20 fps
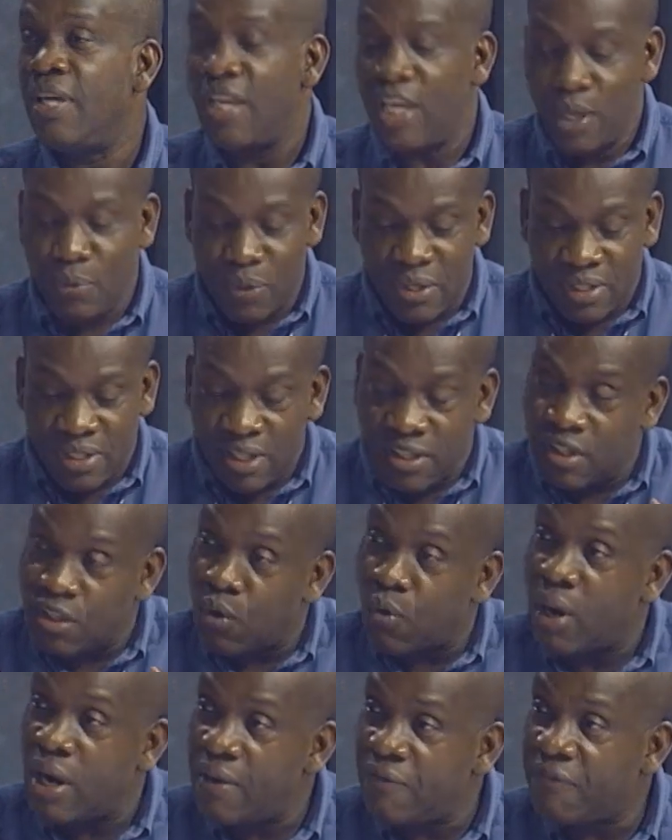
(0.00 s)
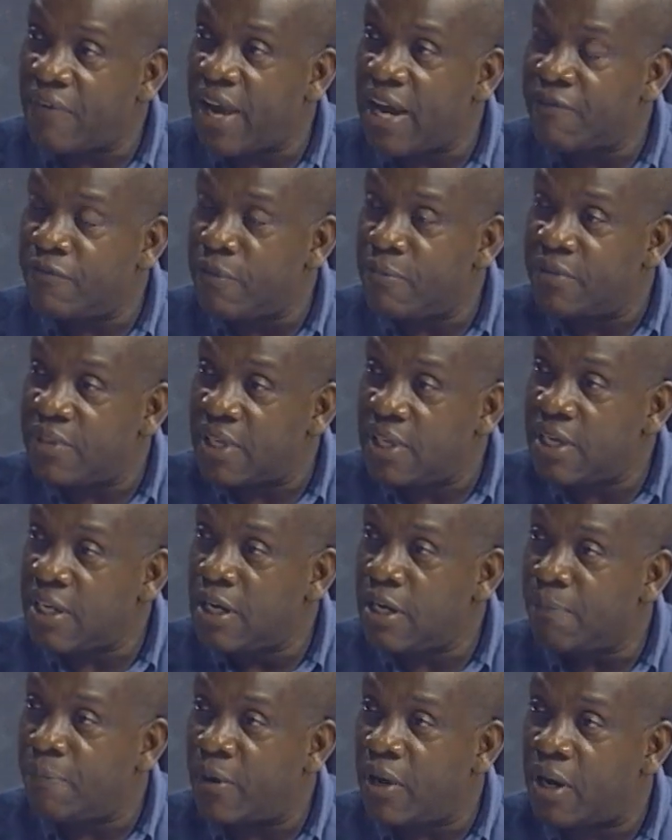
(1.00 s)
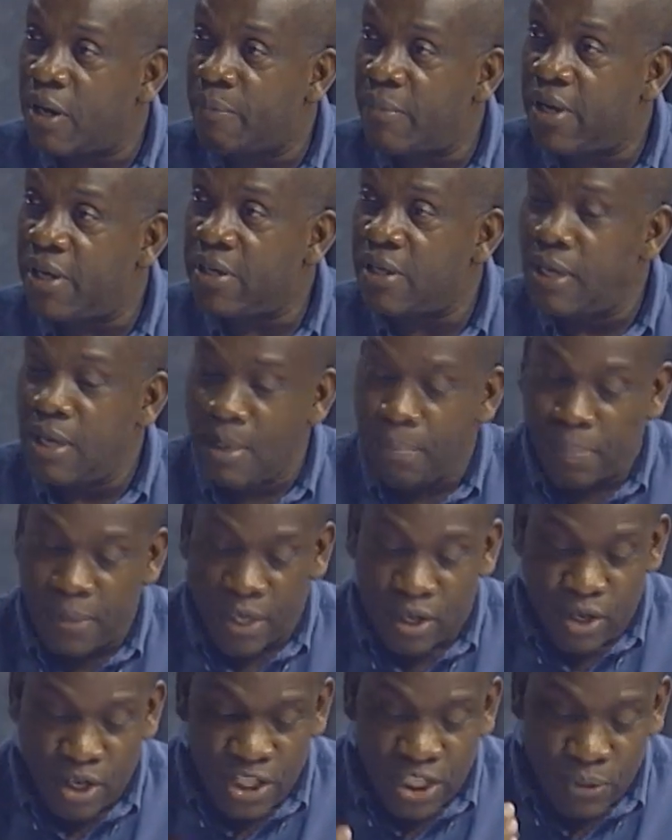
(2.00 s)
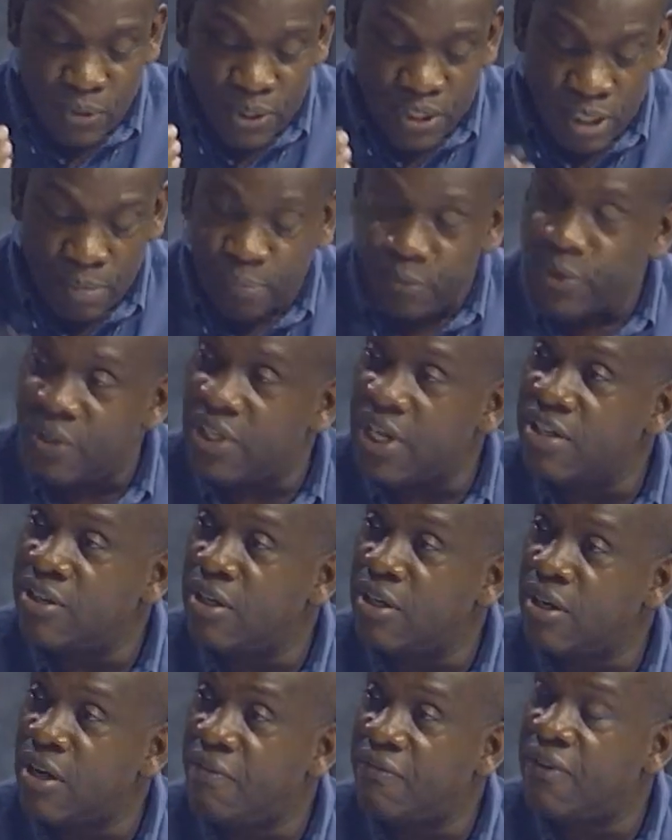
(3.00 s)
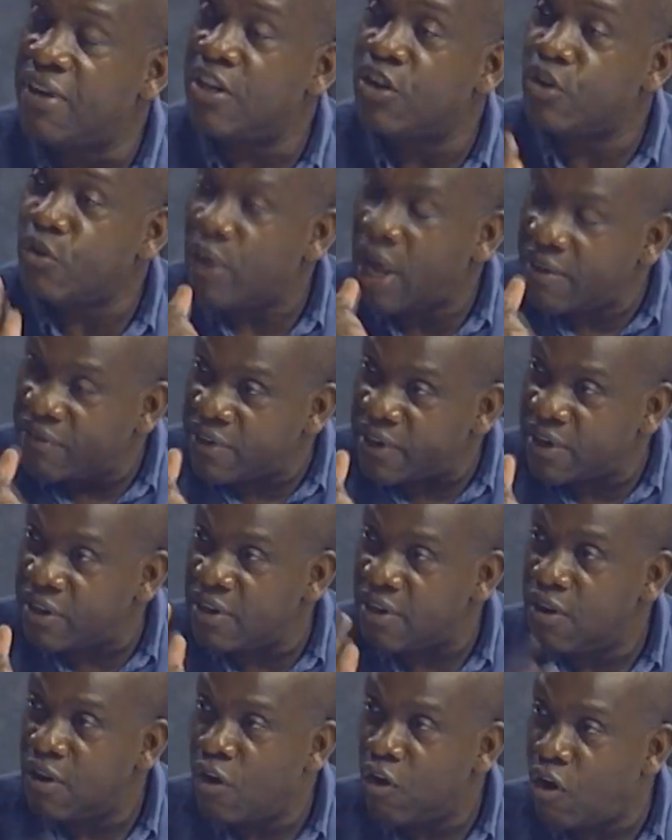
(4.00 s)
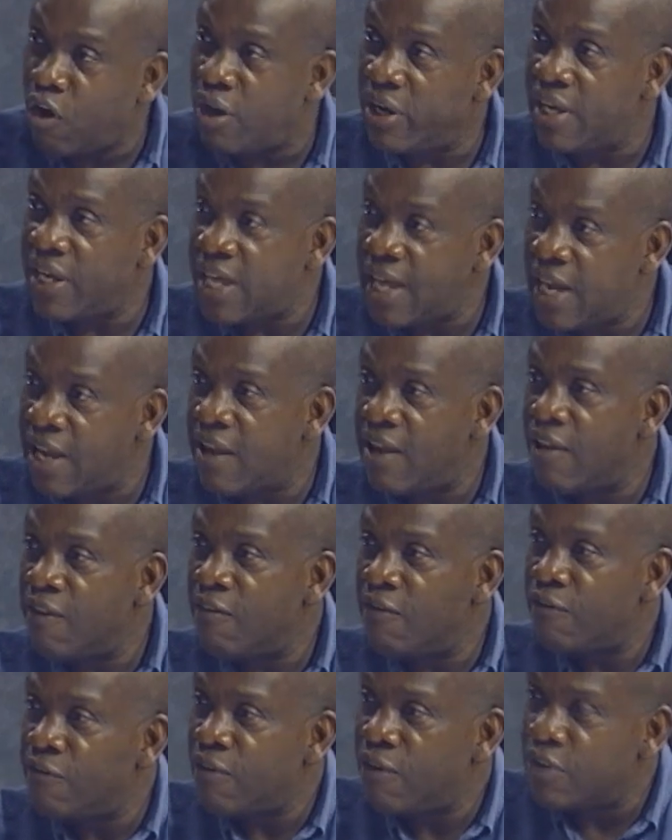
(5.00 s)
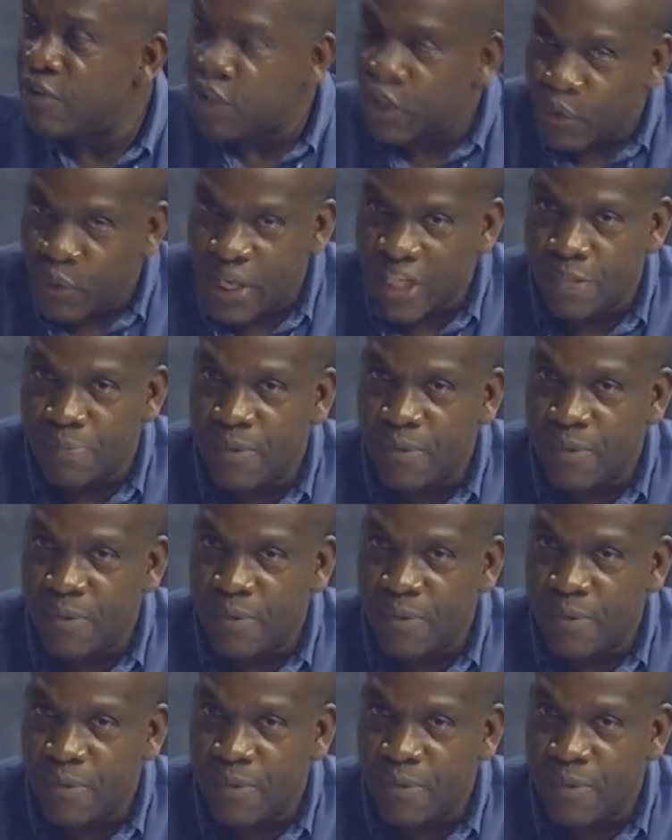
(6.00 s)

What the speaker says: He was disqualified from sitting in the parliament because he was in possession of and traveled on a U.S.